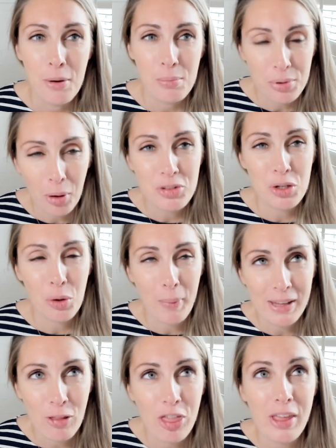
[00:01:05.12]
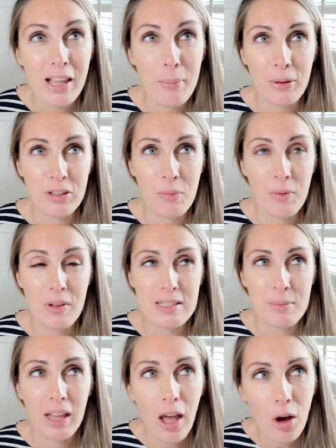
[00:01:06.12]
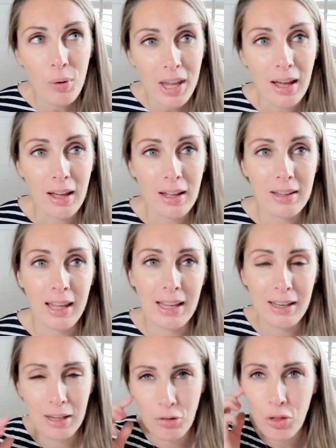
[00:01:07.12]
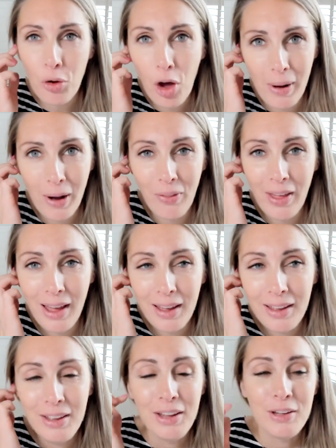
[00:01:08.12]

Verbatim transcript: prompt you or make you think about something to be like, oh yeah, like I never thought about that.